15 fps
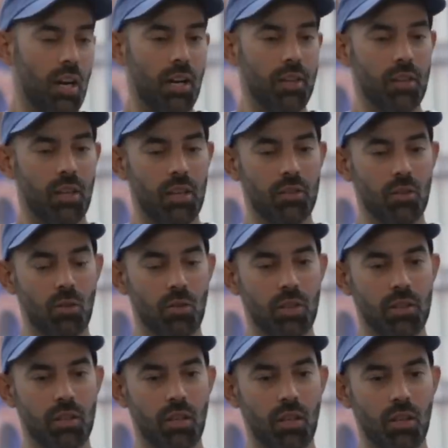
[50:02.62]
um, I, I, know
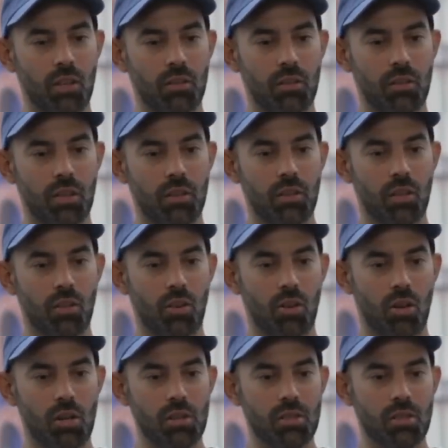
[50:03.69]
that there that there
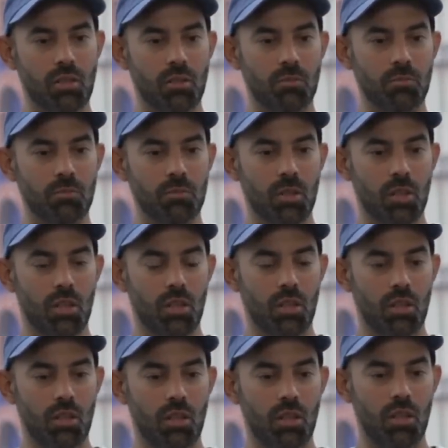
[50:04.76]
are some
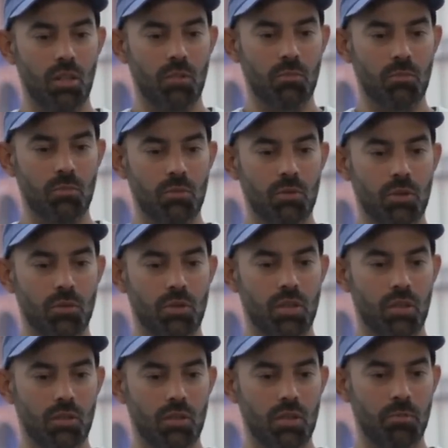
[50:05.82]
um,
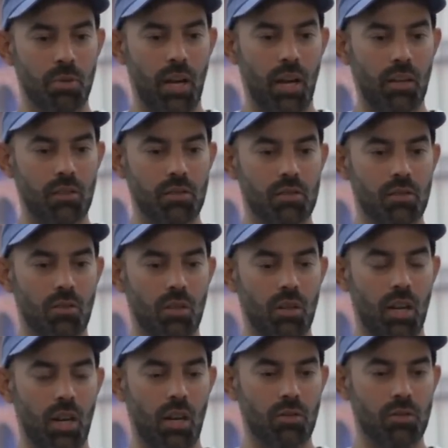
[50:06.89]
utility patents
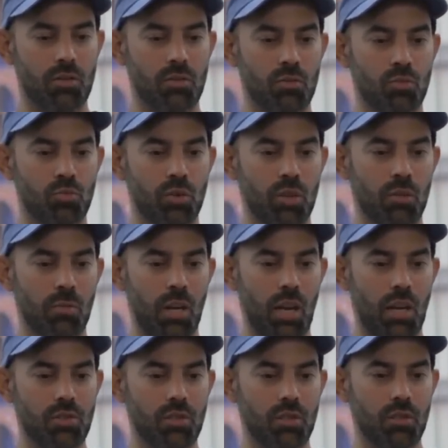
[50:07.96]
on how to
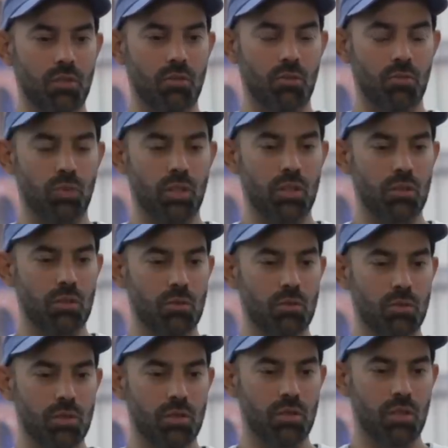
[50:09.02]
reimagine or
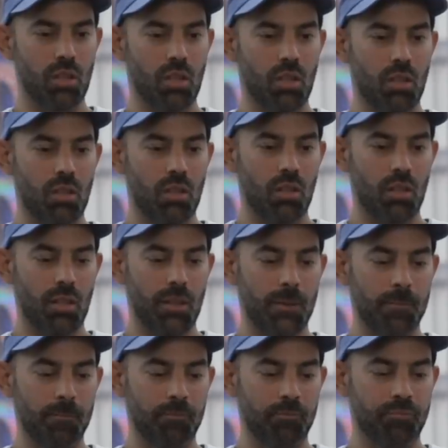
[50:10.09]
reuse
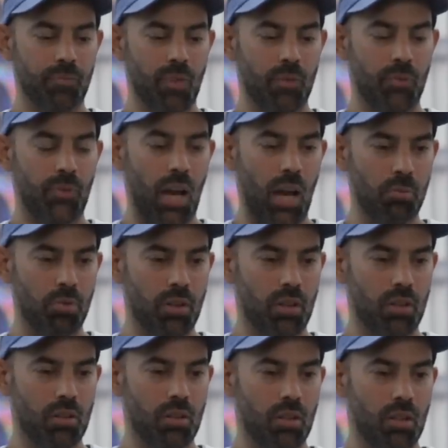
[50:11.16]
um,
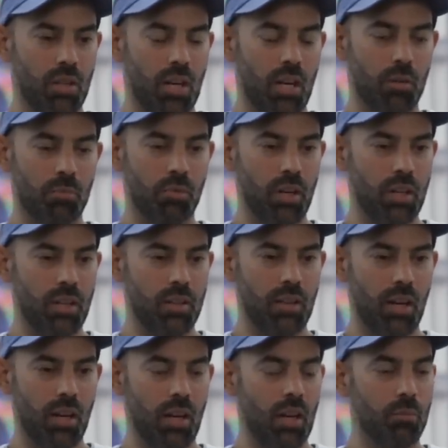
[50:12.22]
fabric, how to break it down,